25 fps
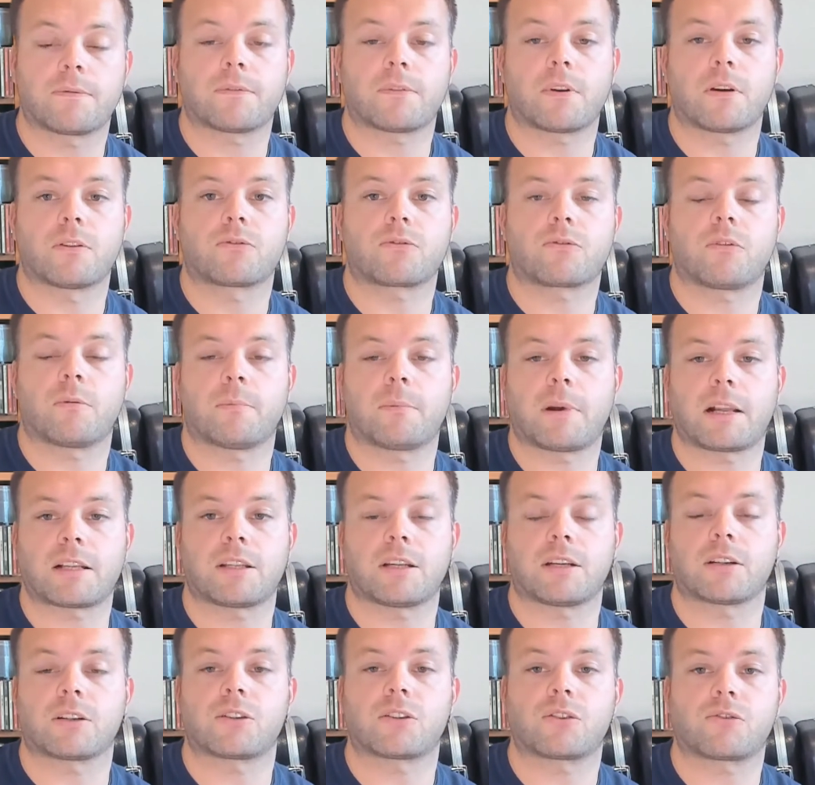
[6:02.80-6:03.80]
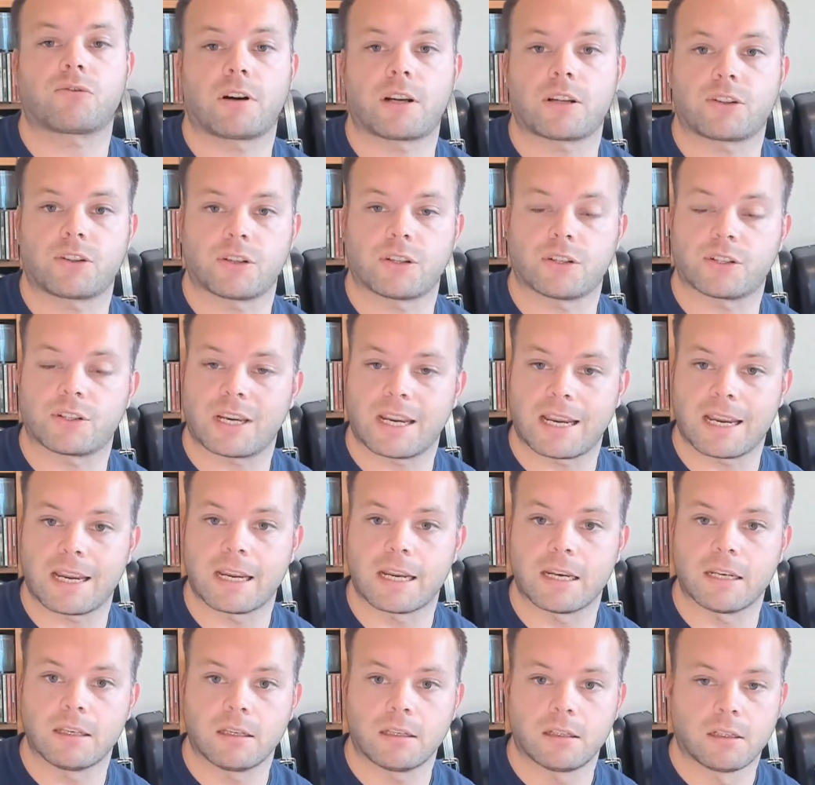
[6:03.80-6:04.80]
of those chromatic stretches
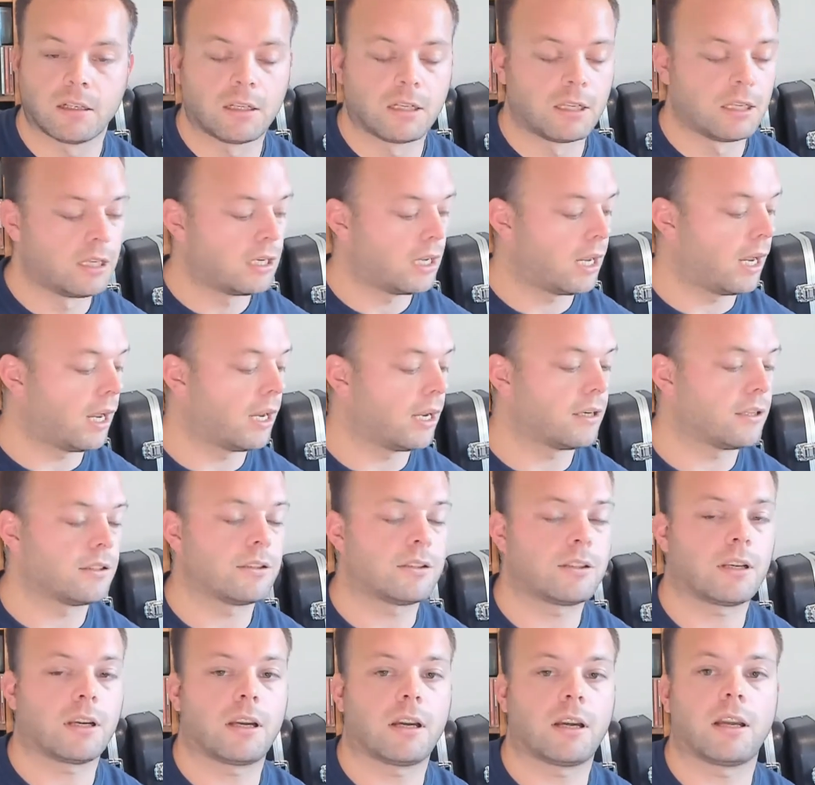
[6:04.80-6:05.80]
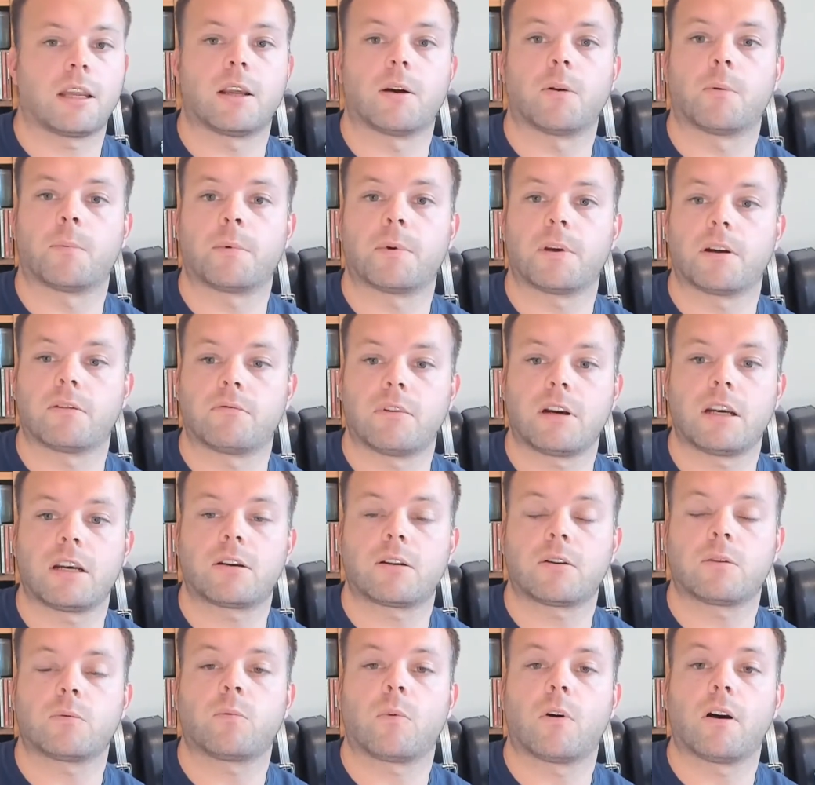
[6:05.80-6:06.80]
in, and it will be a really
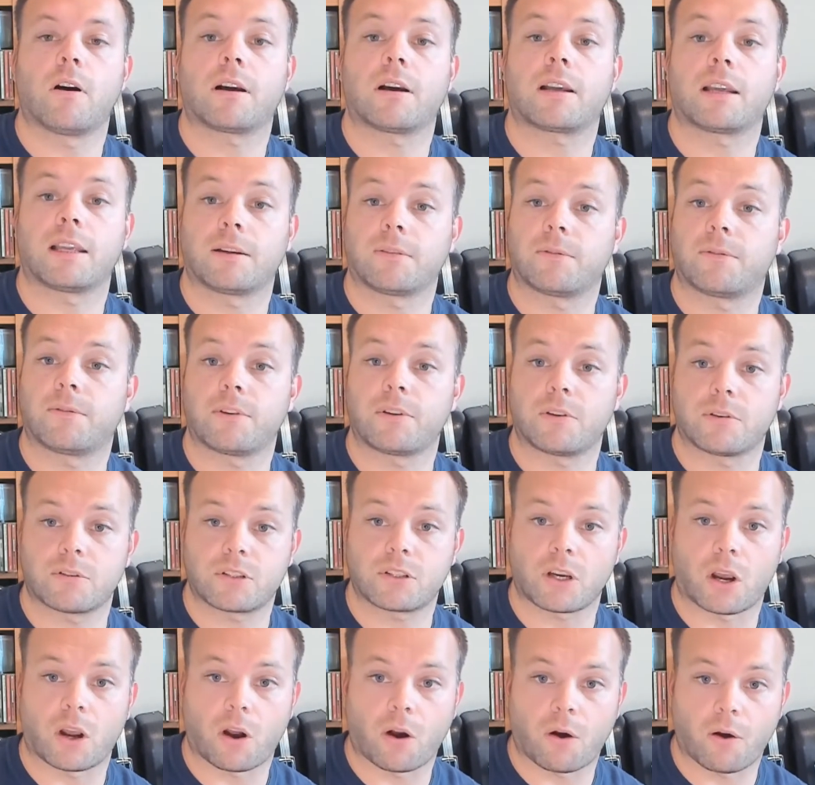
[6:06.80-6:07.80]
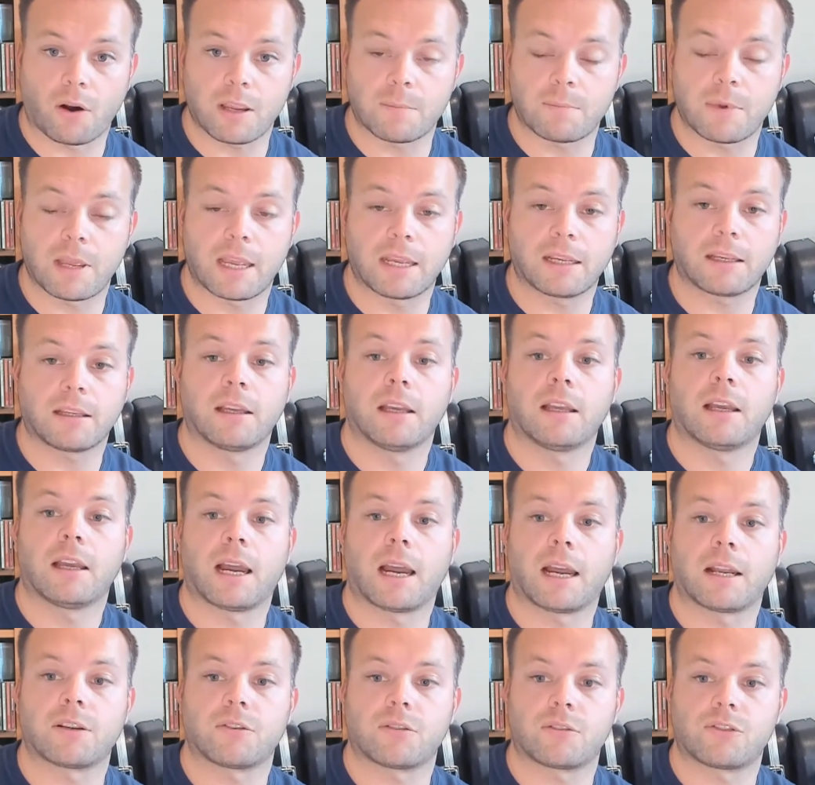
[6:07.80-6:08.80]
good working for your timing
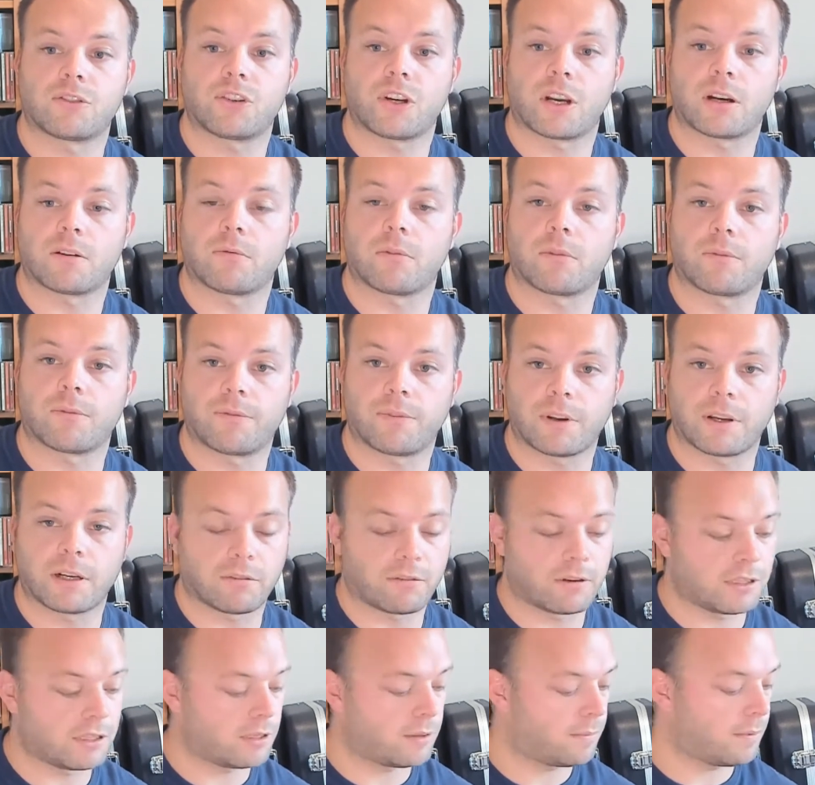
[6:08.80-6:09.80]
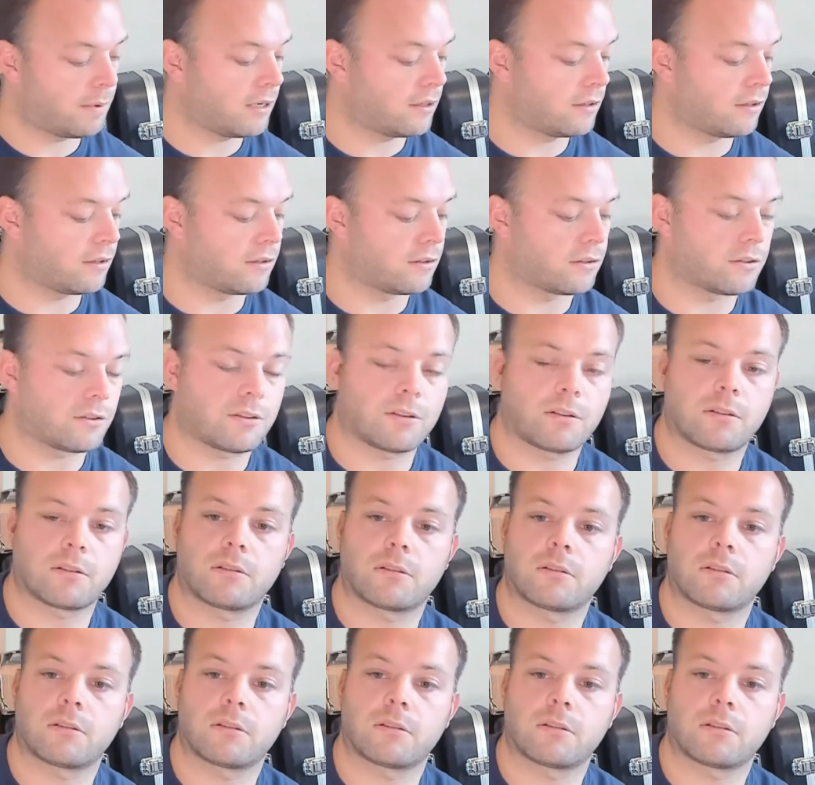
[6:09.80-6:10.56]
and your general finger independence.